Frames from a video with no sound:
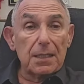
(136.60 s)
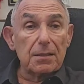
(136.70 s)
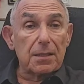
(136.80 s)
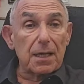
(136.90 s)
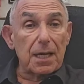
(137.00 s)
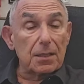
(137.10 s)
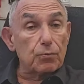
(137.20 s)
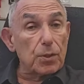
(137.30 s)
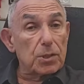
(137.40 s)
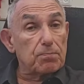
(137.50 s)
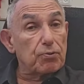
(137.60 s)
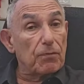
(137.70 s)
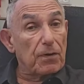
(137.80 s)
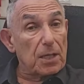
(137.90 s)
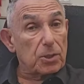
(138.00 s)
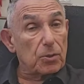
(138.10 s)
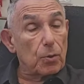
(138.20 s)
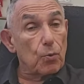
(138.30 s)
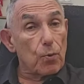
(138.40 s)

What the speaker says: Interact with professors,